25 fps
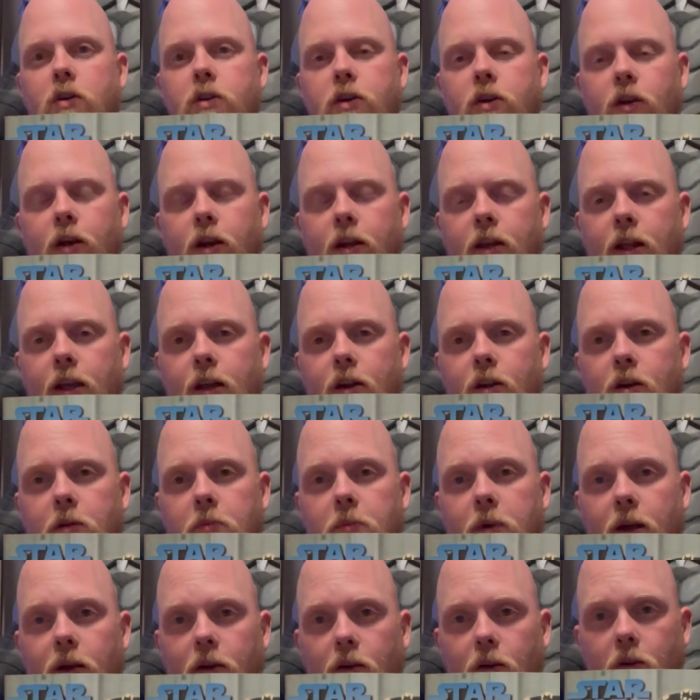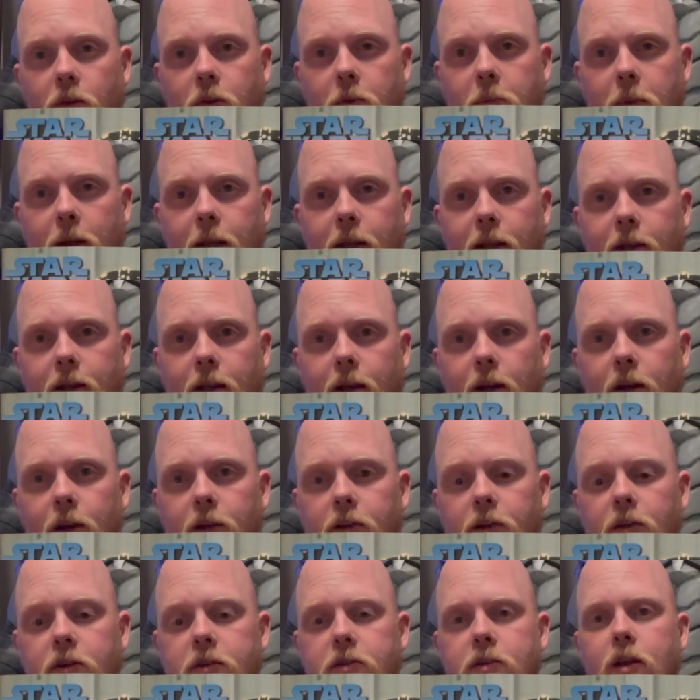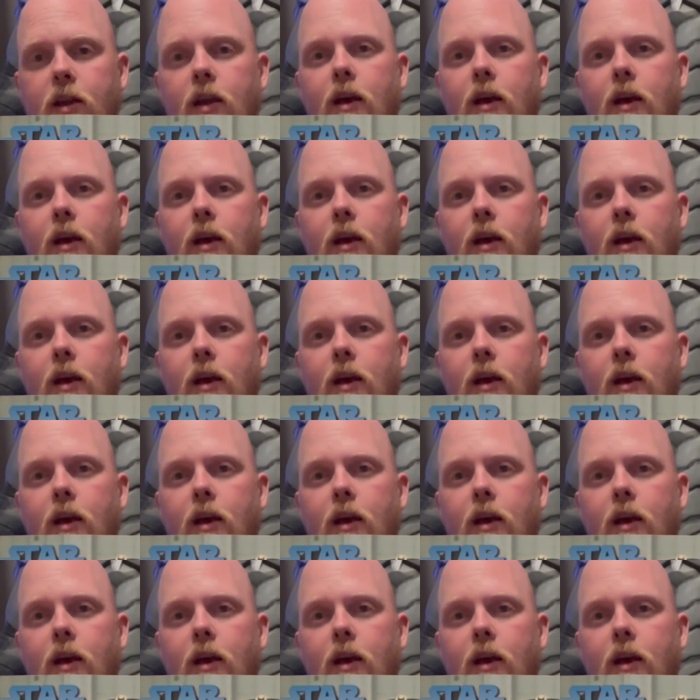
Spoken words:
you right now are about all the main characters.